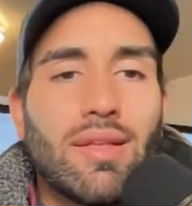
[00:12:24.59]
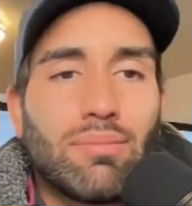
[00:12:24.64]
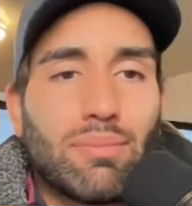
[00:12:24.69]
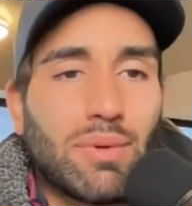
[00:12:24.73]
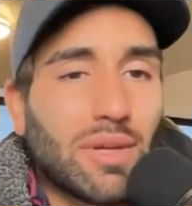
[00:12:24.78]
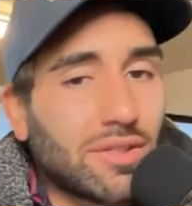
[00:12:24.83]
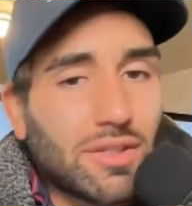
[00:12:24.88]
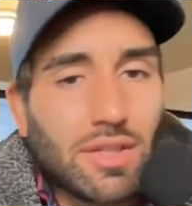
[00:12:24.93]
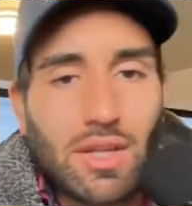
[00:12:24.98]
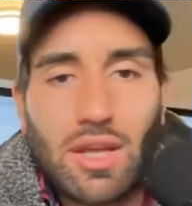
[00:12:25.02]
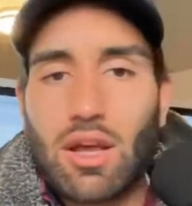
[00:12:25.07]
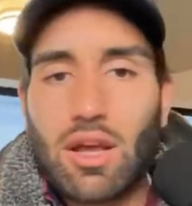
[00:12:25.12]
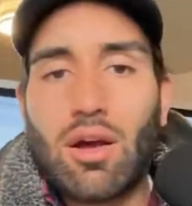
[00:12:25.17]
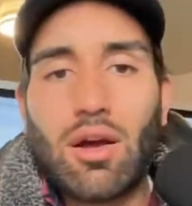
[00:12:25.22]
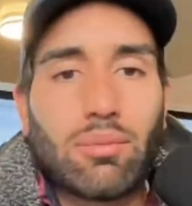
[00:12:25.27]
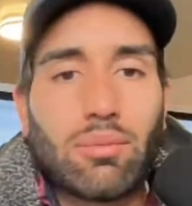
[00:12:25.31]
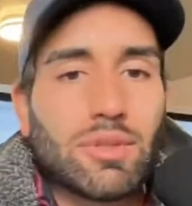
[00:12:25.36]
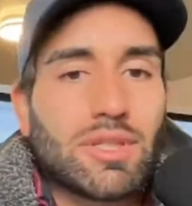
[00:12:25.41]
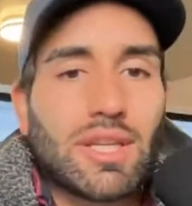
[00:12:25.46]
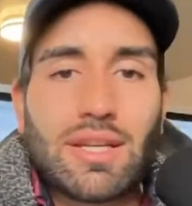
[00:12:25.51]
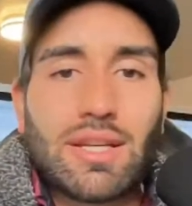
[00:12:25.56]
because I
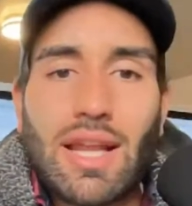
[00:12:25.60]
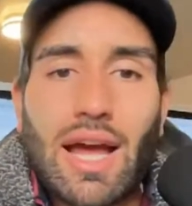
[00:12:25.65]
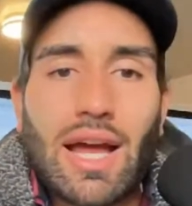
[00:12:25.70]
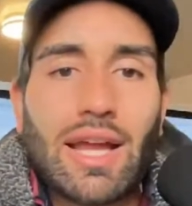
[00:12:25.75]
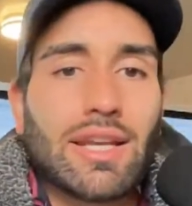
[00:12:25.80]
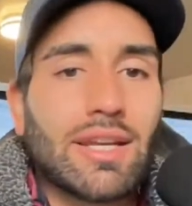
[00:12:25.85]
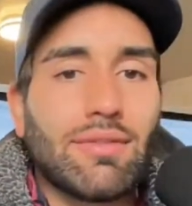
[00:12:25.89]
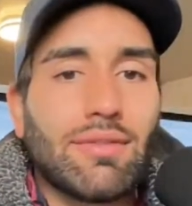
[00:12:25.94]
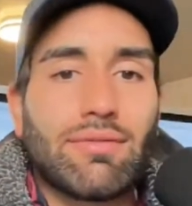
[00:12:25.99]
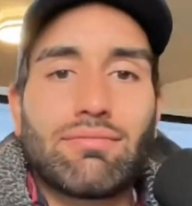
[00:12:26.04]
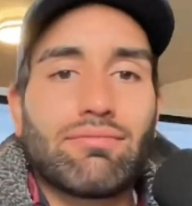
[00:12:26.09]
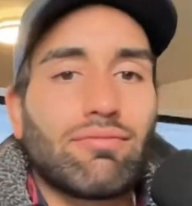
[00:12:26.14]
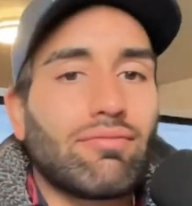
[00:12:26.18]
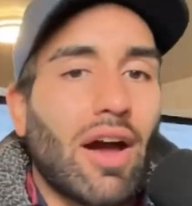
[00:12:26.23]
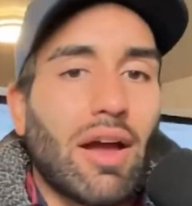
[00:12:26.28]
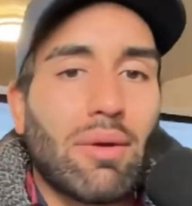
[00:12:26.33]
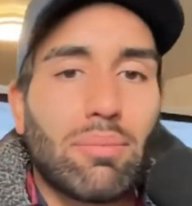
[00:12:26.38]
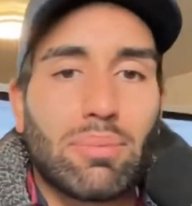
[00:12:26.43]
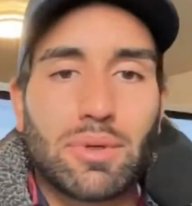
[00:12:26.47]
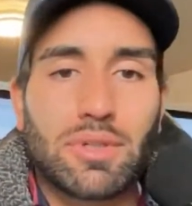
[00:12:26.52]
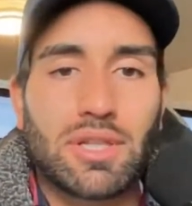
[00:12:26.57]
would say
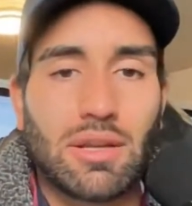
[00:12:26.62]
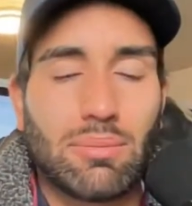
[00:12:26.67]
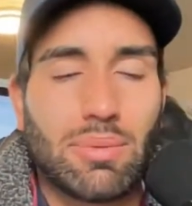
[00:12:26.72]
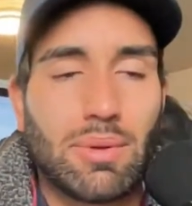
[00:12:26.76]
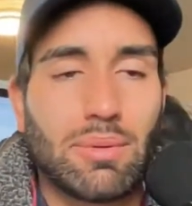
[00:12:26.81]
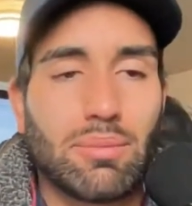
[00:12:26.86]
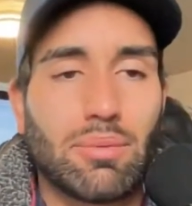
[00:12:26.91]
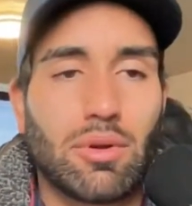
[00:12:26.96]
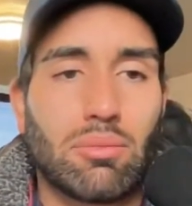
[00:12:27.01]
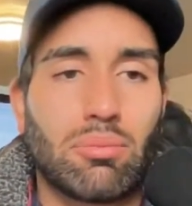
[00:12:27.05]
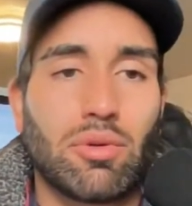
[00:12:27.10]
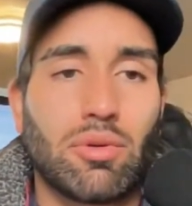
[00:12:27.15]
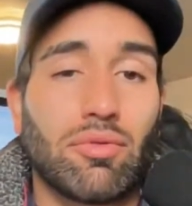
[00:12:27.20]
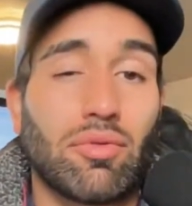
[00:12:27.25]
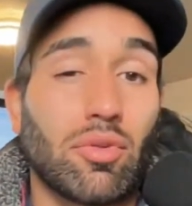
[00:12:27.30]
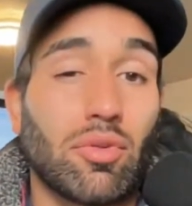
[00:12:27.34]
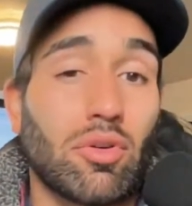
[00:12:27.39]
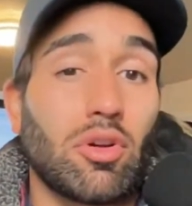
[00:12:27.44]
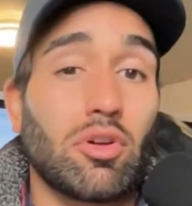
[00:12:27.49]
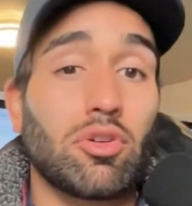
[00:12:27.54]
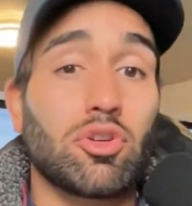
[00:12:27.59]
95% of people that are in
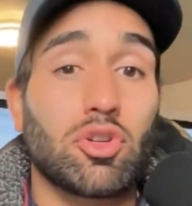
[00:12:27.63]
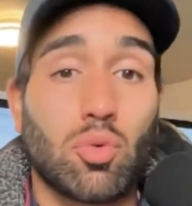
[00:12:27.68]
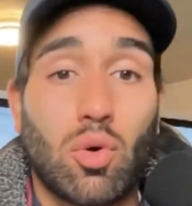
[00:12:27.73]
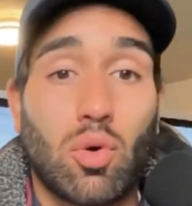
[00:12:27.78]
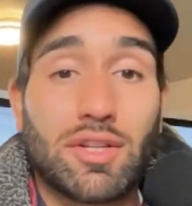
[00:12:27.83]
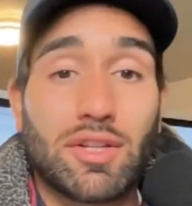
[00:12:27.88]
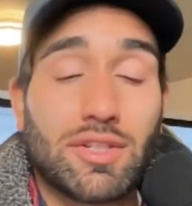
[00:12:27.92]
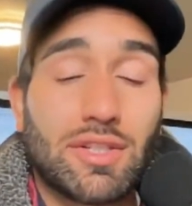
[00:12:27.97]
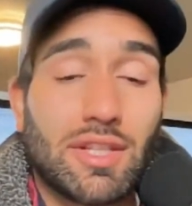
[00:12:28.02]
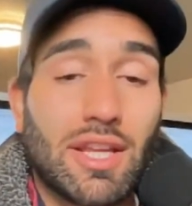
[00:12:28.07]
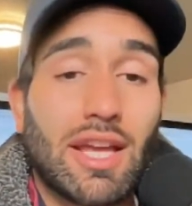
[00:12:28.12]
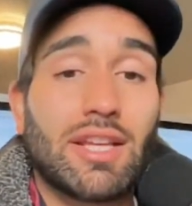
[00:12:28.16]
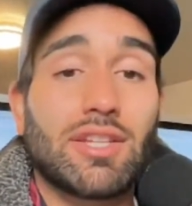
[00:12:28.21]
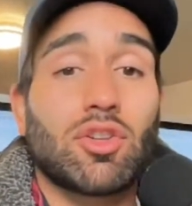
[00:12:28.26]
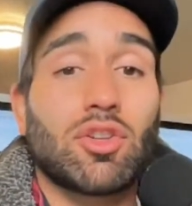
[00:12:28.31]
pre-foreclosure want to stay.